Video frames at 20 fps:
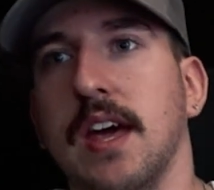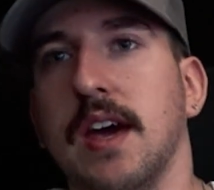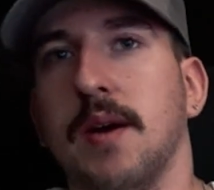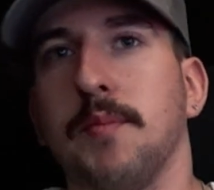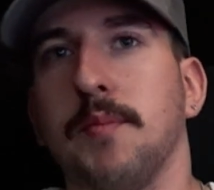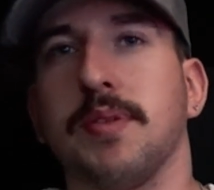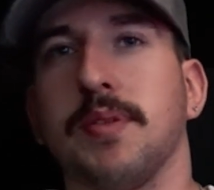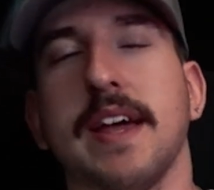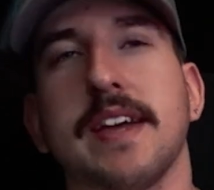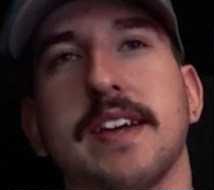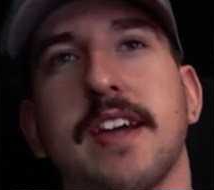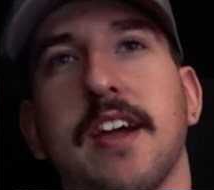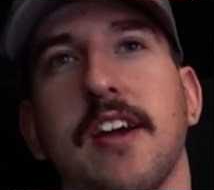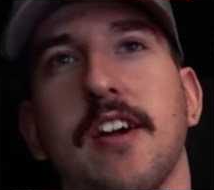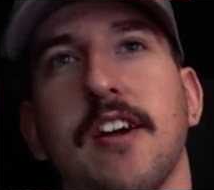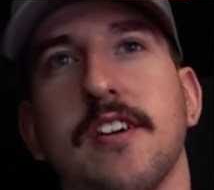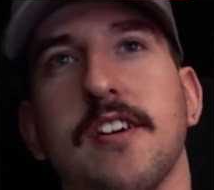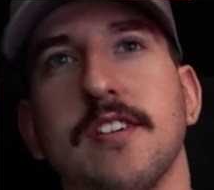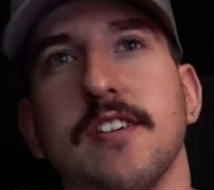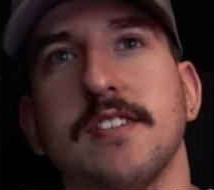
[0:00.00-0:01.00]
plate
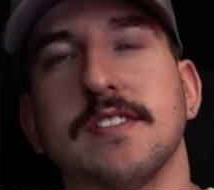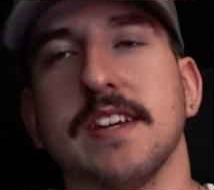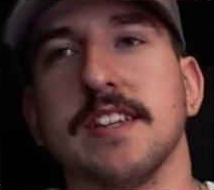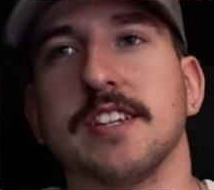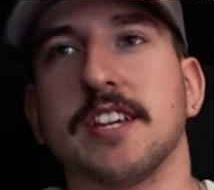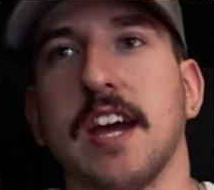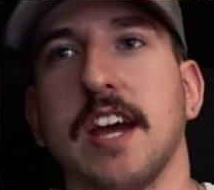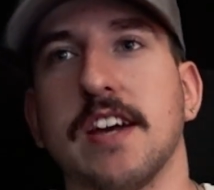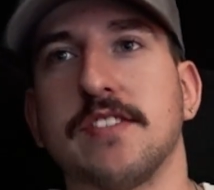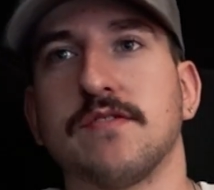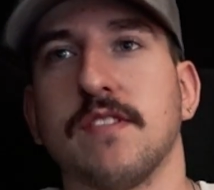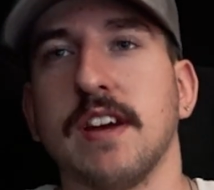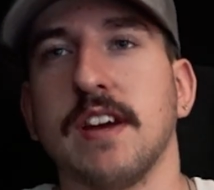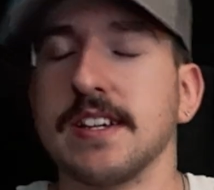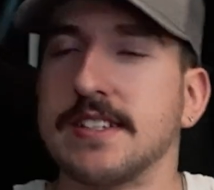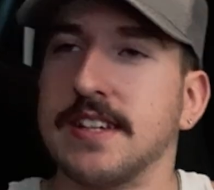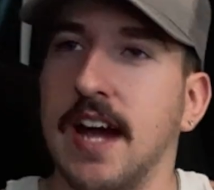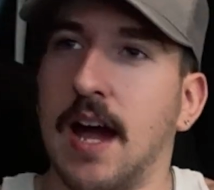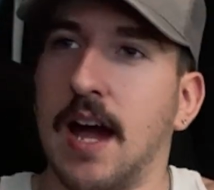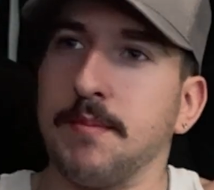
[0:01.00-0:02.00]
carriers and chest
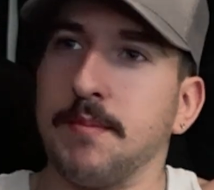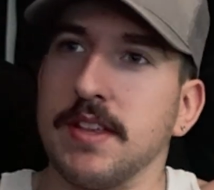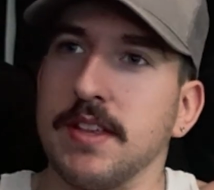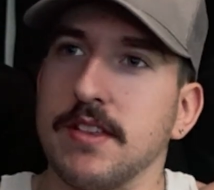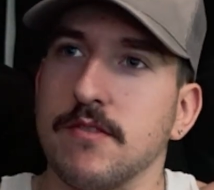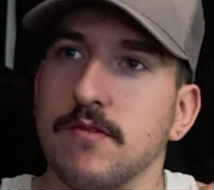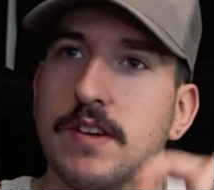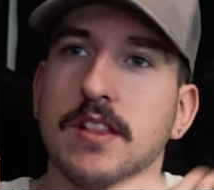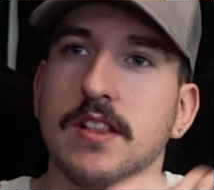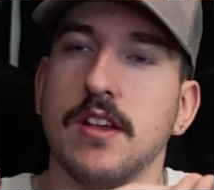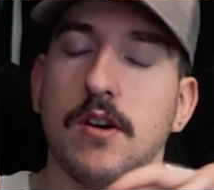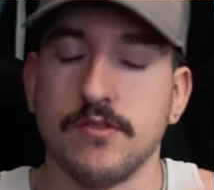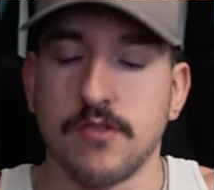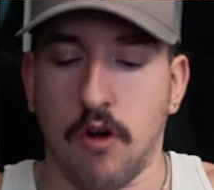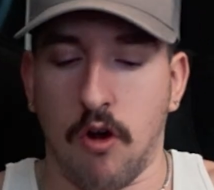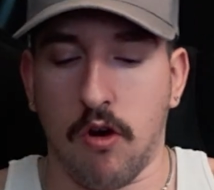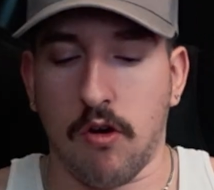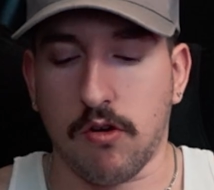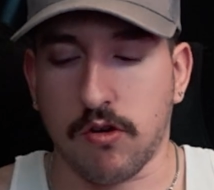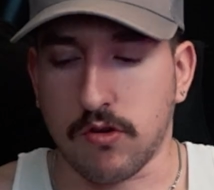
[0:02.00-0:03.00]
rigs, I mean, the reloads
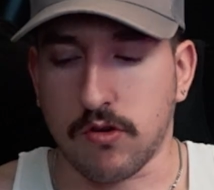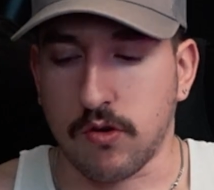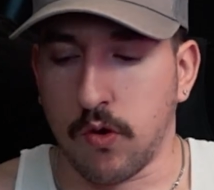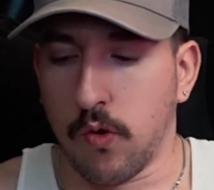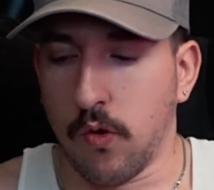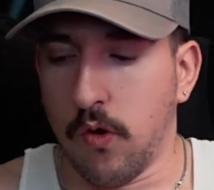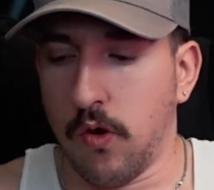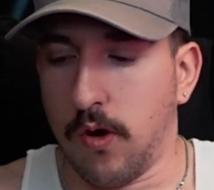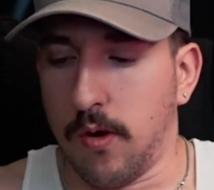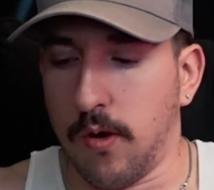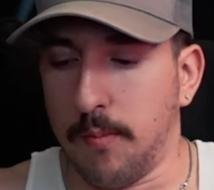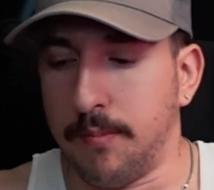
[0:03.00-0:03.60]
are cool,